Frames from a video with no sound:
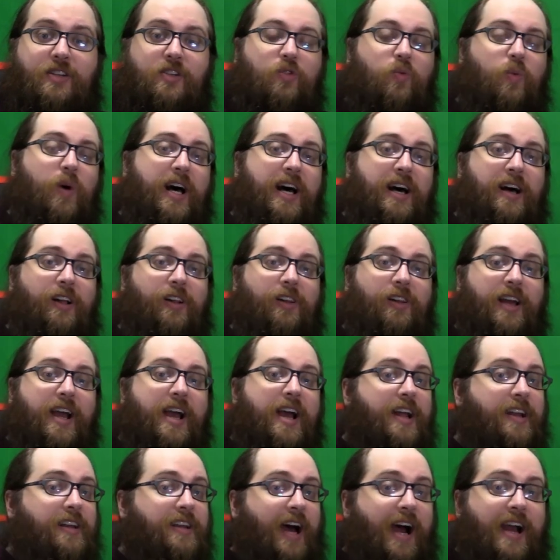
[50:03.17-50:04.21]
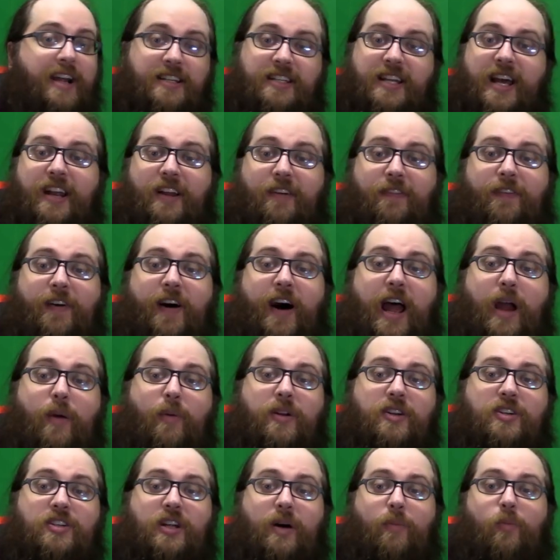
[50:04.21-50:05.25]
as well, and identify
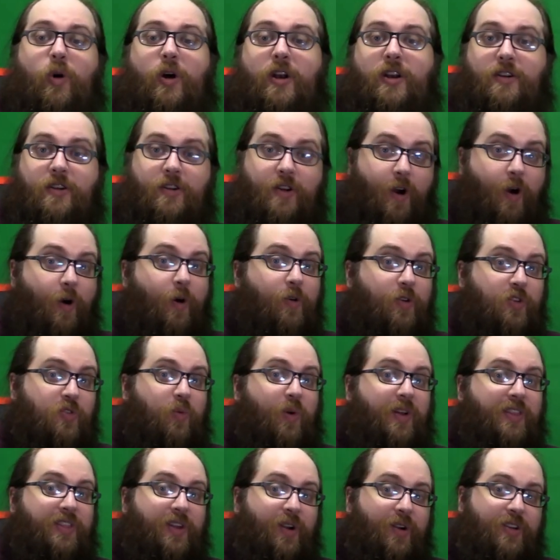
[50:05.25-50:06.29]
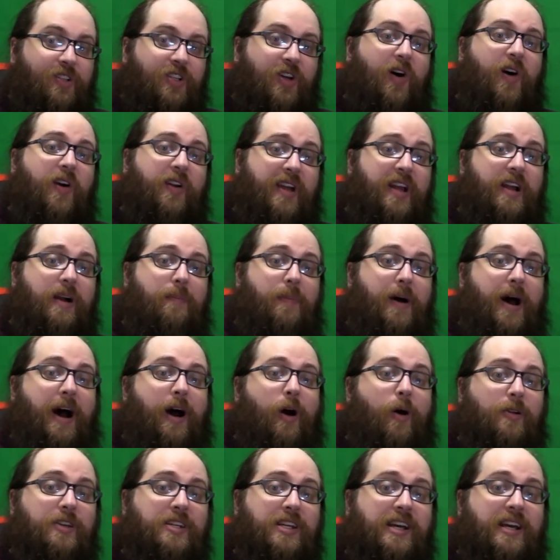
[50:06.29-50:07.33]
when someone knows what they're talking
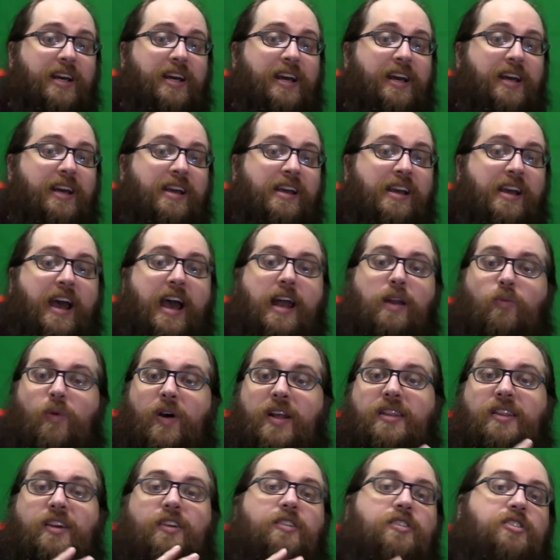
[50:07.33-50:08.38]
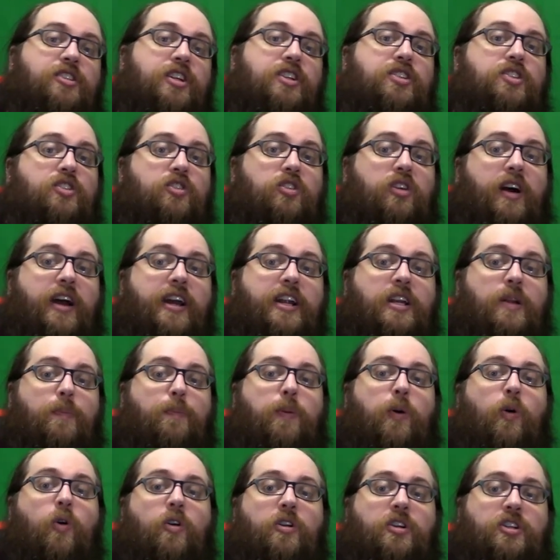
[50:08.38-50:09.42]
about, and when they're just trying to
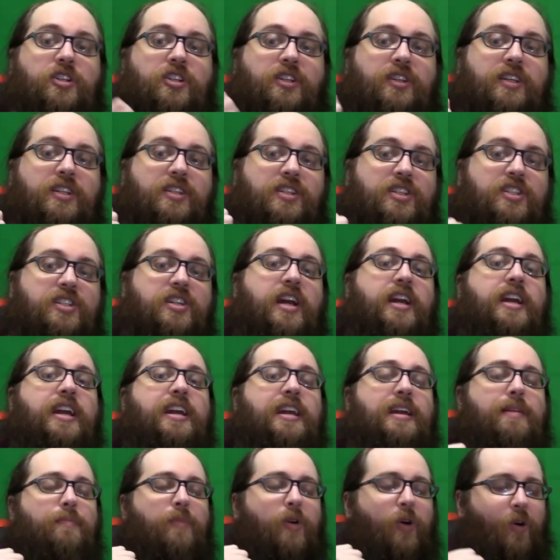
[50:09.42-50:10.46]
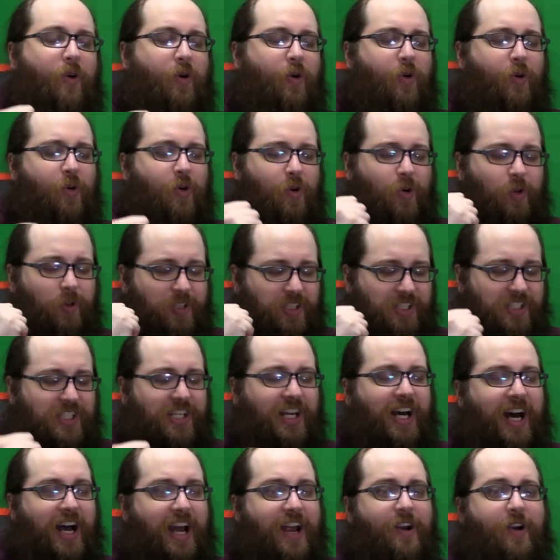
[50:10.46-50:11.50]
push the same old,
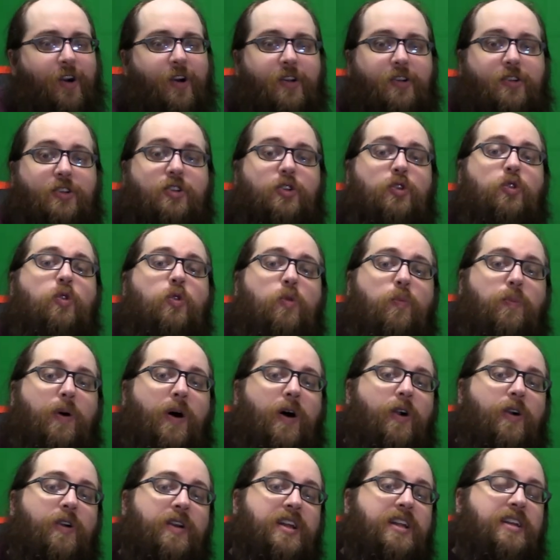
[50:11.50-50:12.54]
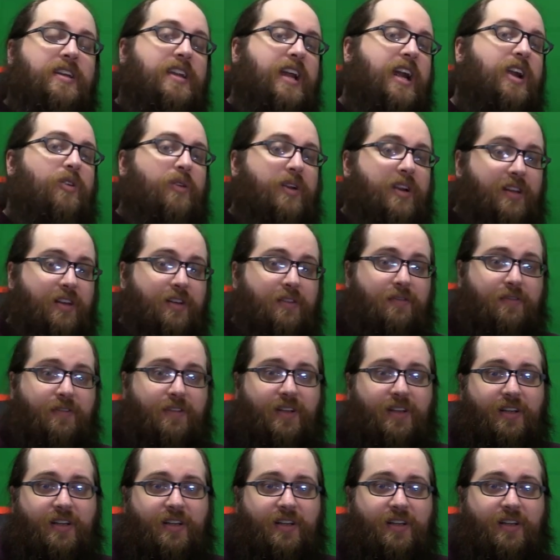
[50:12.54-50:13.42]
tired, two-party narrative.